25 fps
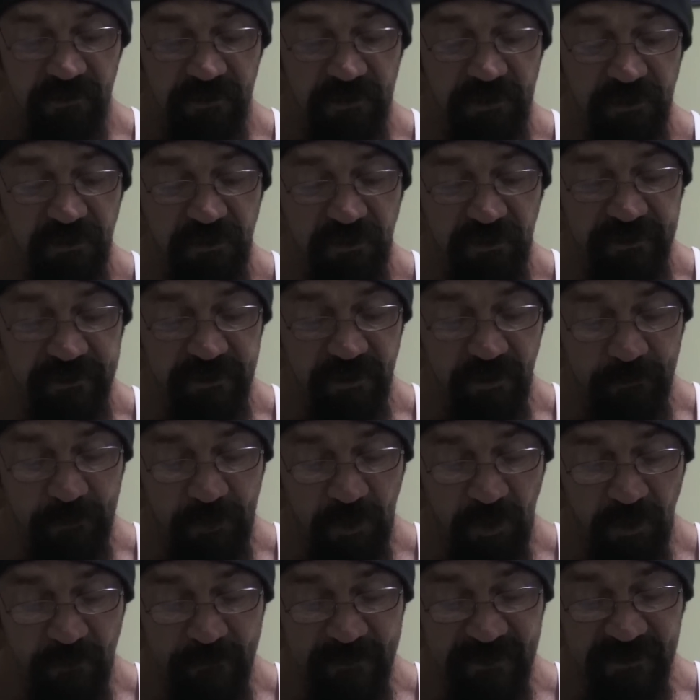nuclear
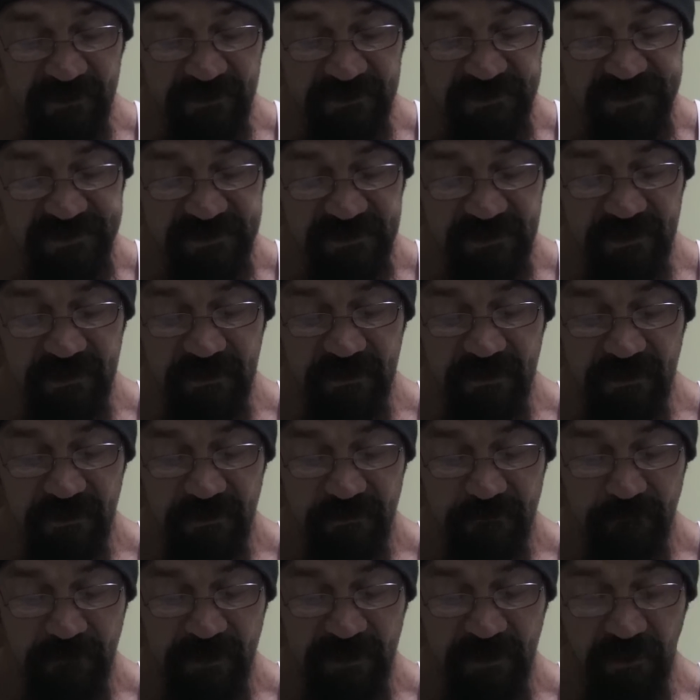permanency
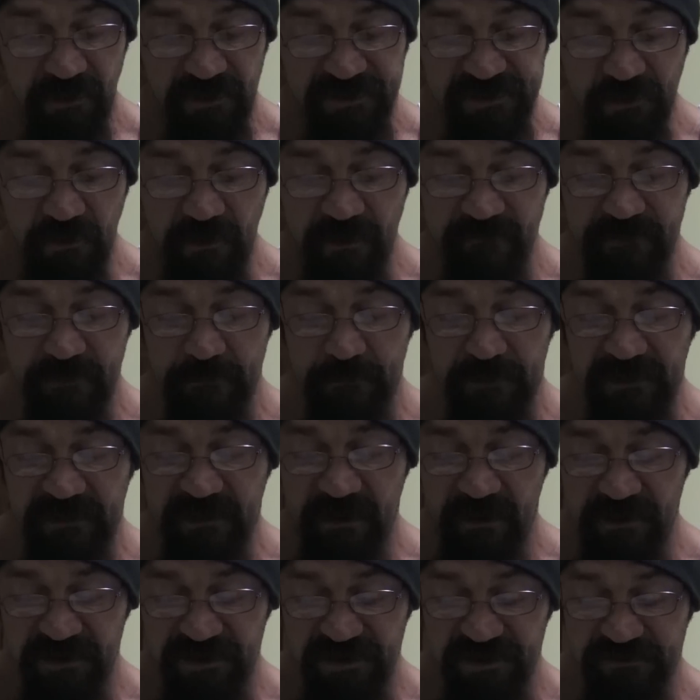may also have
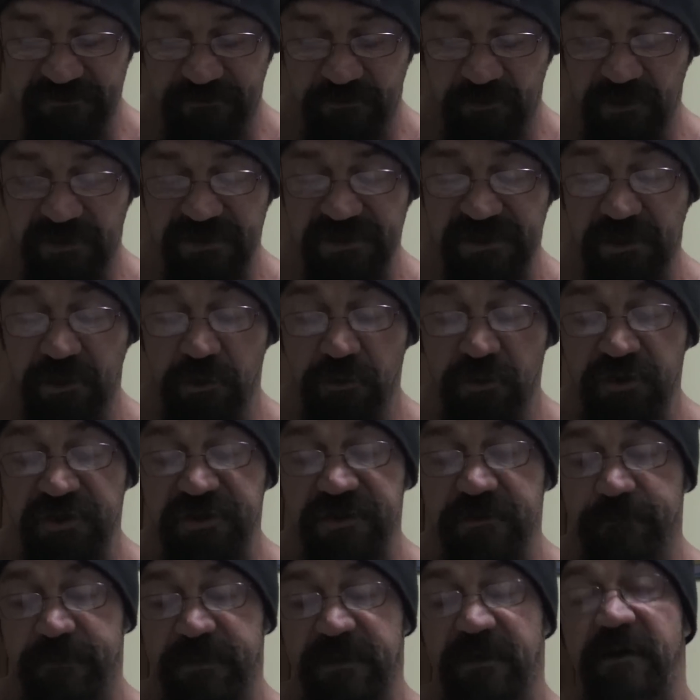implications for
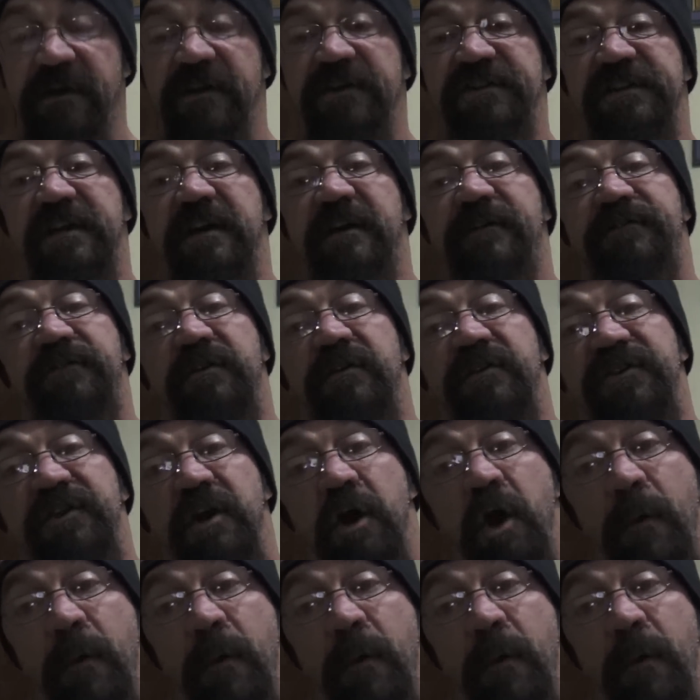exclusion periods after a